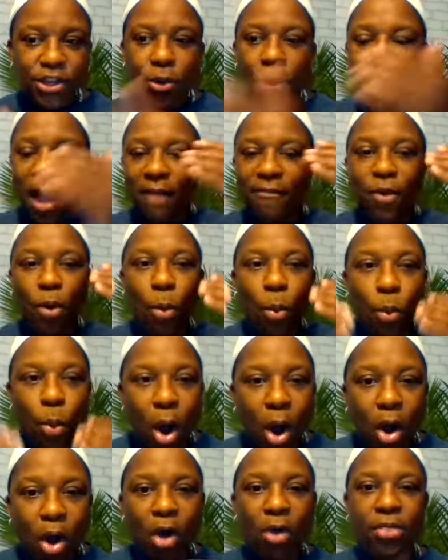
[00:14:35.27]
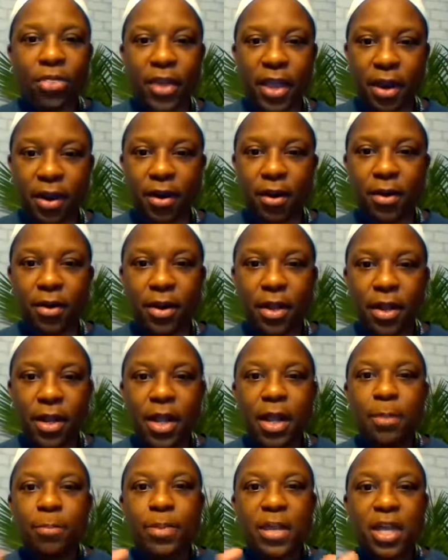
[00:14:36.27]
You'll have a wall there
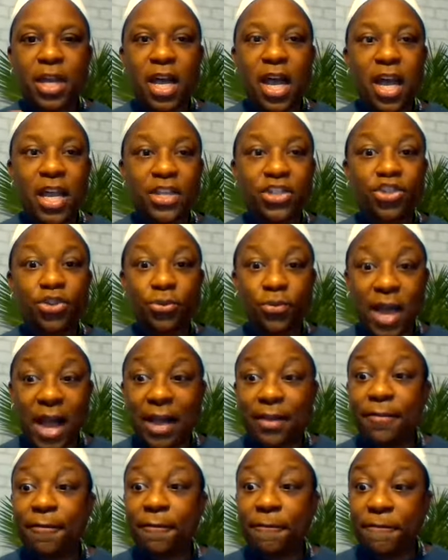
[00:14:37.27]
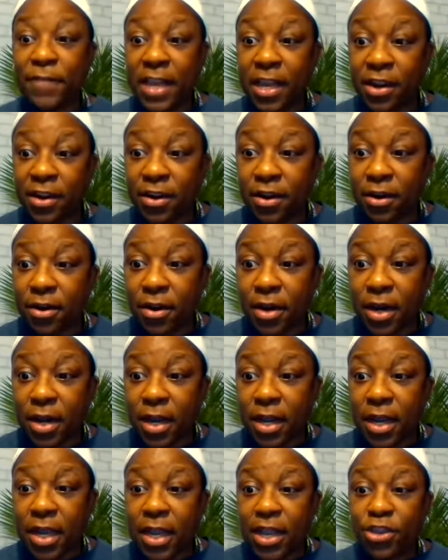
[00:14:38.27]
because you've got fear,
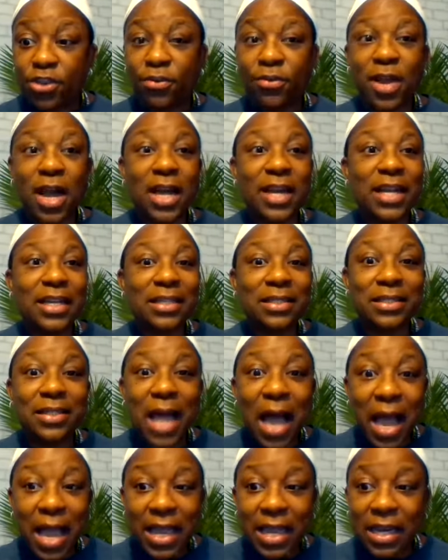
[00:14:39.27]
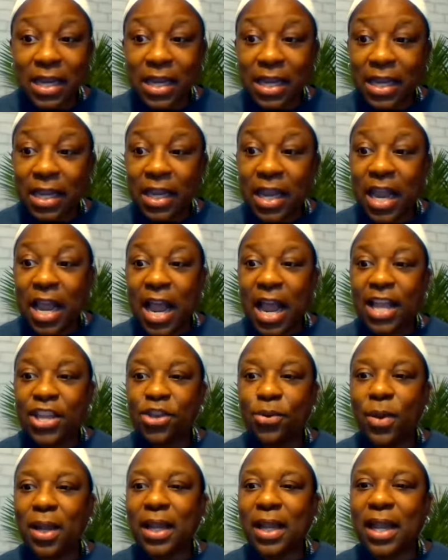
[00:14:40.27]
you've got anxiety,
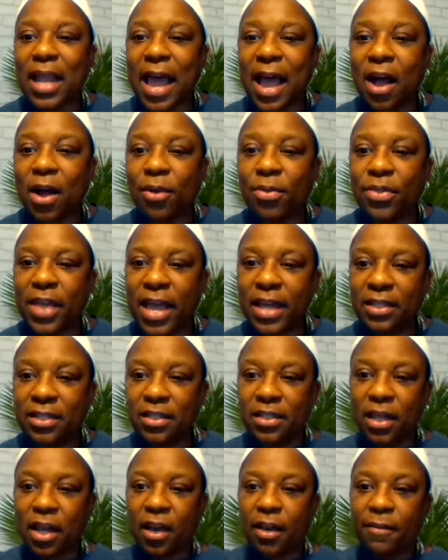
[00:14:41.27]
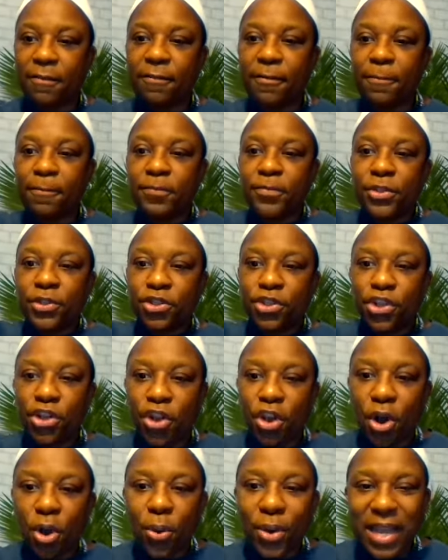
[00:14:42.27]
and you allowed that stuff
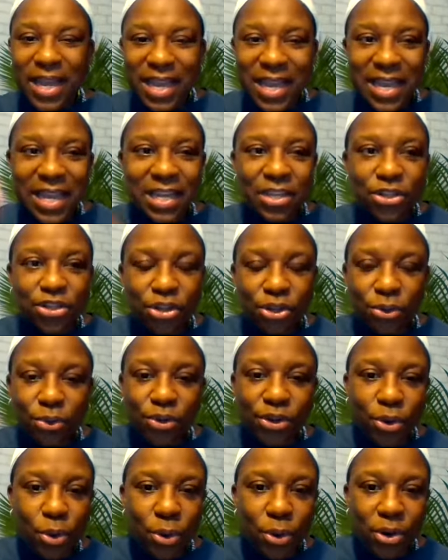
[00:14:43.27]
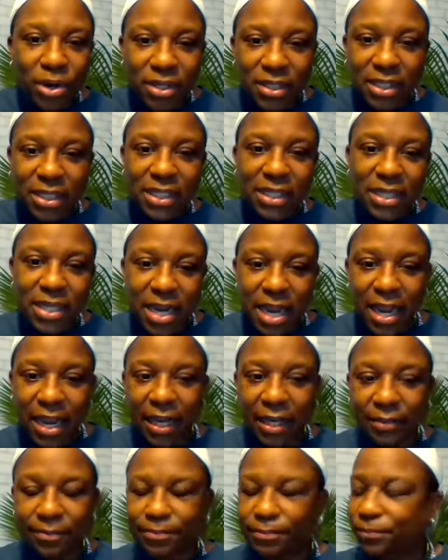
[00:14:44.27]
to go into your
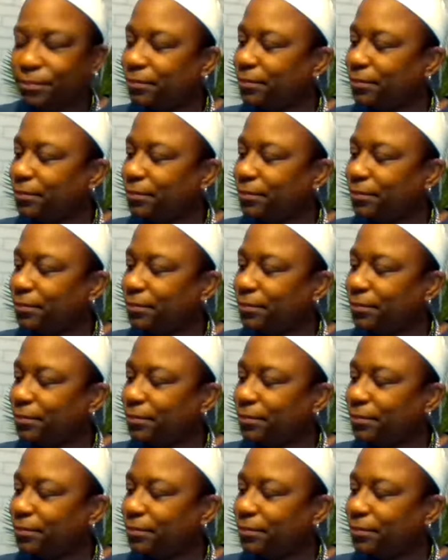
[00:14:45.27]
DNA.